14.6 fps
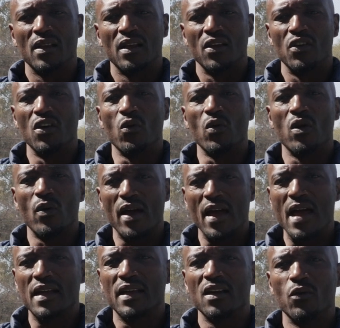We were
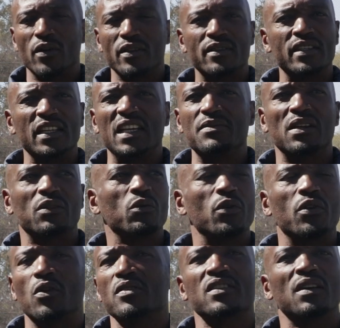hanging with teams that we
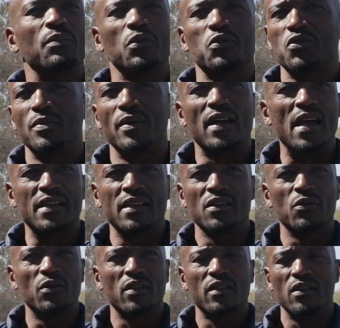were not supposed to be
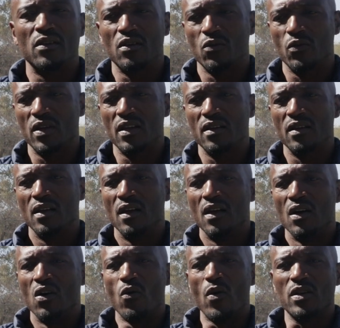hanging with. We
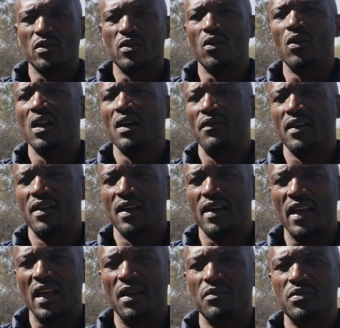went to the All Africa
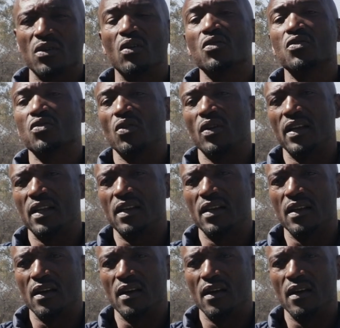Games also in